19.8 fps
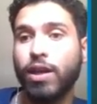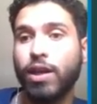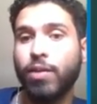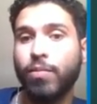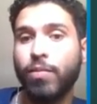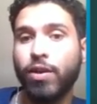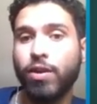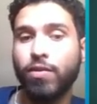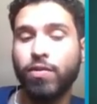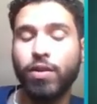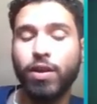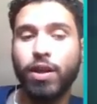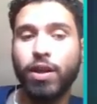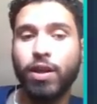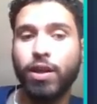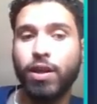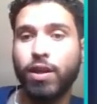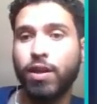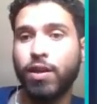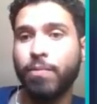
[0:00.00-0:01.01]
amount
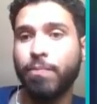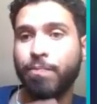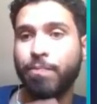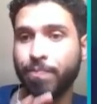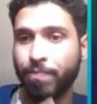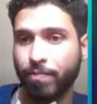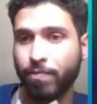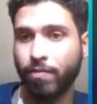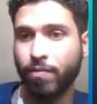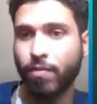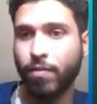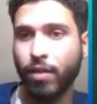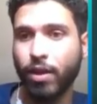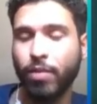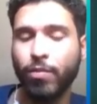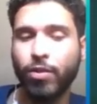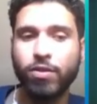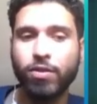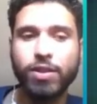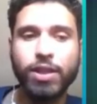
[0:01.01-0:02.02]
of
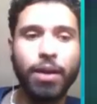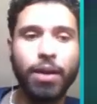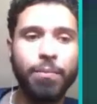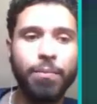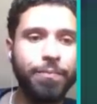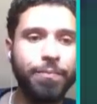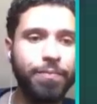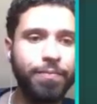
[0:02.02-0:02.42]
time.